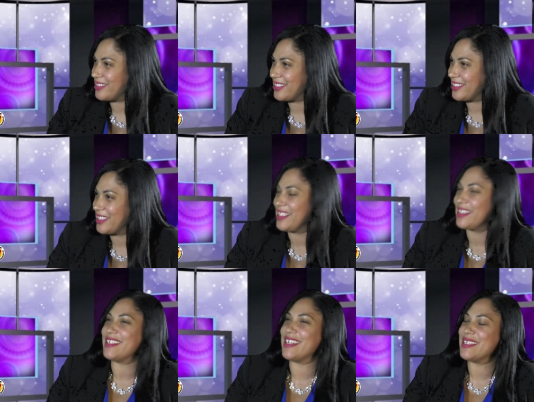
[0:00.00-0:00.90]
oh, really?
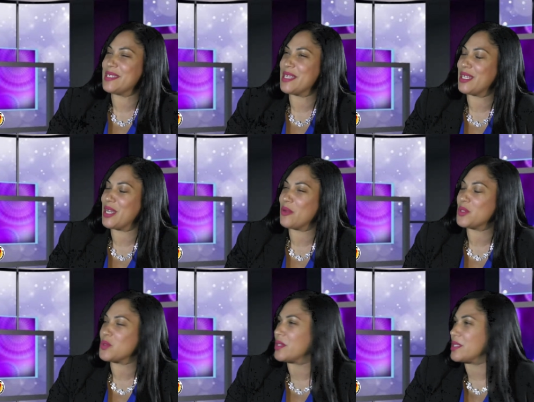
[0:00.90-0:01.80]
Yes, and I
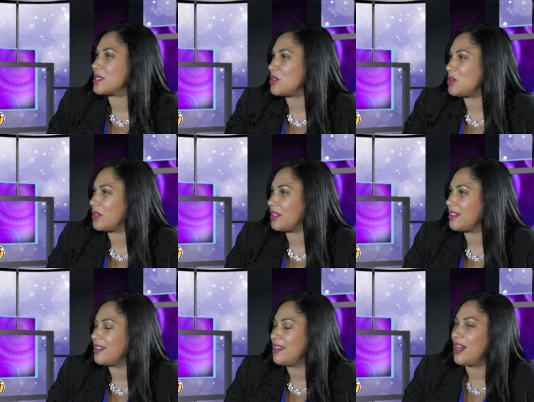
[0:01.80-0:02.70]
was raised in New York.
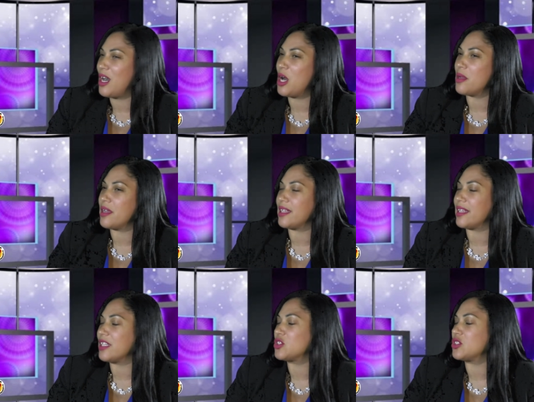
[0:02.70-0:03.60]
Uh, and
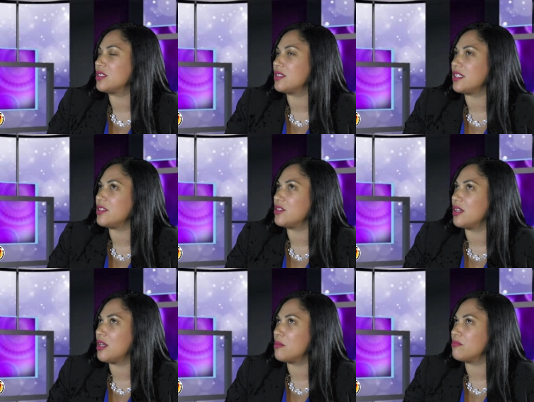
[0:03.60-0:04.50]
I actually
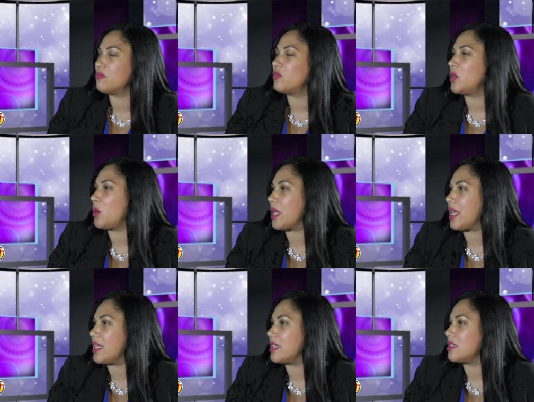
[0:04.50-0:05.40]
um,
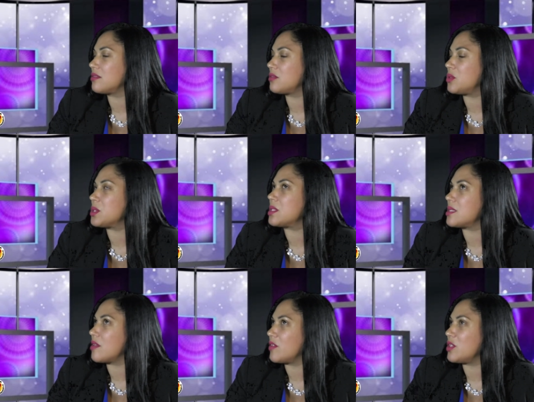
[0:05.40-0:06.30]
relocated close to
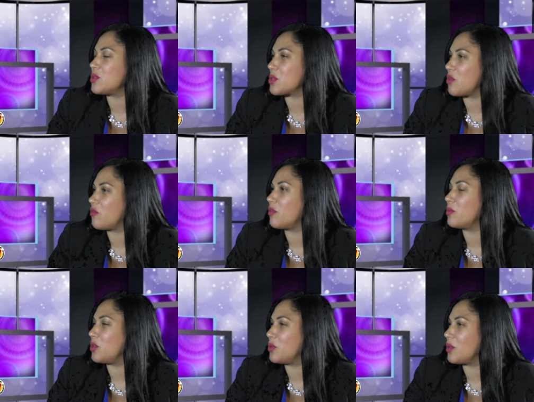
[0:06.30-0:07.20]
seven years ago from New